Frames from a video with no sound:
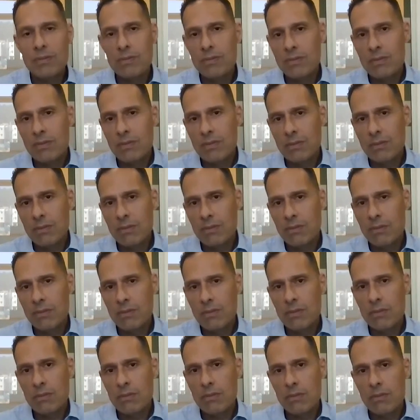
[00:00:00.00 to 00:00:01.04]

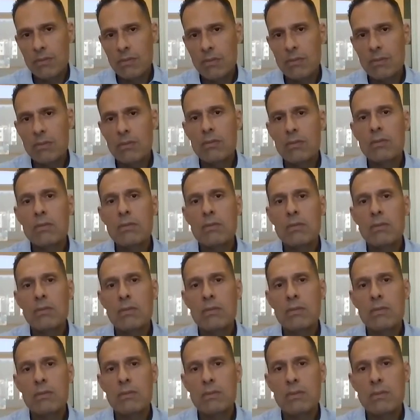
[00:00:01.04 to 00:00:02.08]

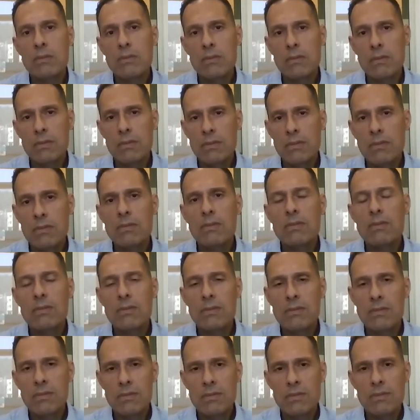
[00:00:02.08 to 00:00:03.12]

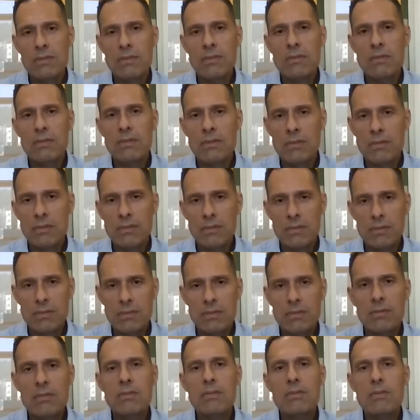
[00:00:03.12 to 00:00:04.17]

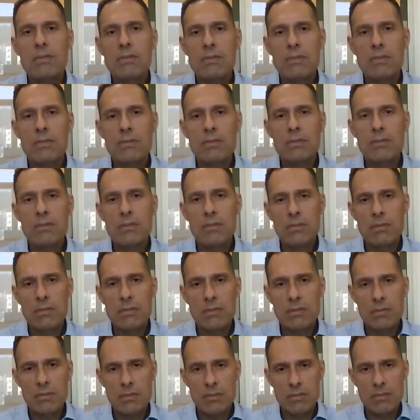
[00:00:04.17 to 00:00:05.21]

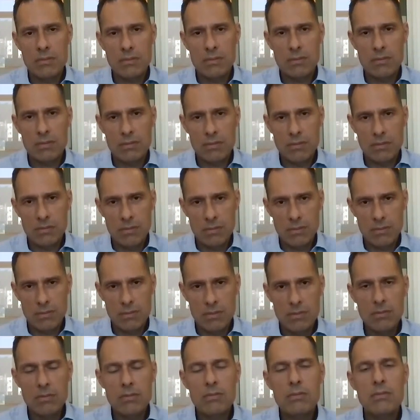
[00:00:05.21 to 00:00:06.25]

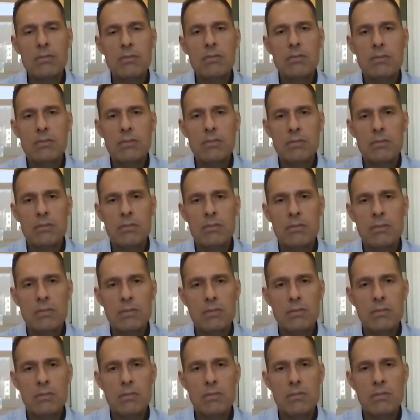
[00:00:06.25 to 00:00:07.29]

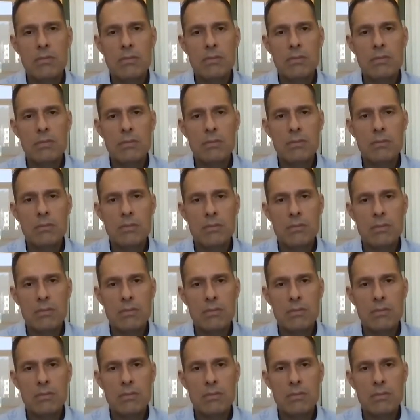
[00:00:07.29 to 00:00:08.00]
(not speaking)